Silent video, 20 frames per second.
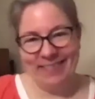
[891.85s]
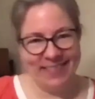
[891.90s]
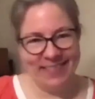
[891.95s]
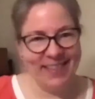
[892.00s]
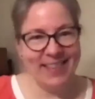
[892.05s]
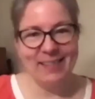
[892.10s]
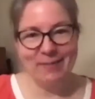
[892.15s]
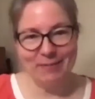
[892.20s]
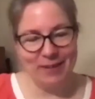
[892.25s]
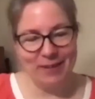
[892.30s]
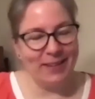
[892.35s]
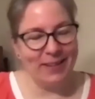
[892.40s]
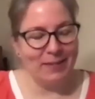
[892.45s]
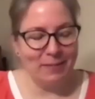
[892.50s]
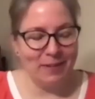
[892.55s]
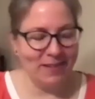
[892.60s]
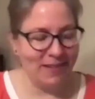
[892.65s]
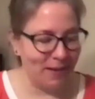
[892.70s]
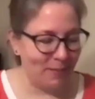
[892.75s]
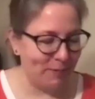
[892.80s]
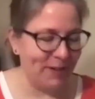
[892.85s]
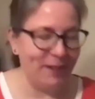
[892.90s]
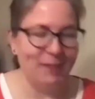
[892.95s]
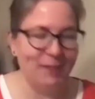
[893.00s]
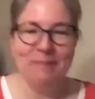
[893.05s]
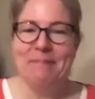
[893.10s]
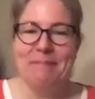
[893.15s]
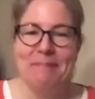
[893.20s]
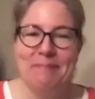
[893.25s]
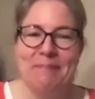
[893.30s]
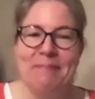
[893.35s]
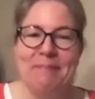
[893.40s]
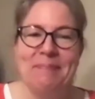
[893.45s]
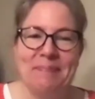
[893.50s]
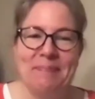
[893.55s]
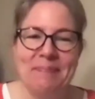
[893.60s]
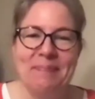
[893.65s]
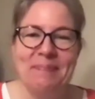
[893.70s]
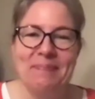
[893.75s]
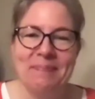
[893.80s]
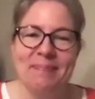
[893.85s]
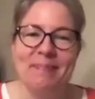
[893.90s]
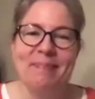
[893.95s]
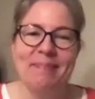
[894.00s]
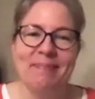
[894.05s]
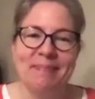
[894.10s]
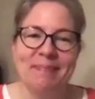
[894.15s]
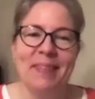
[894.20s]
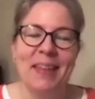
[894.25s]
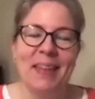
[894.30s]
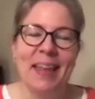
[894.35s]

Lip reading: I left the air conditioner on overnight so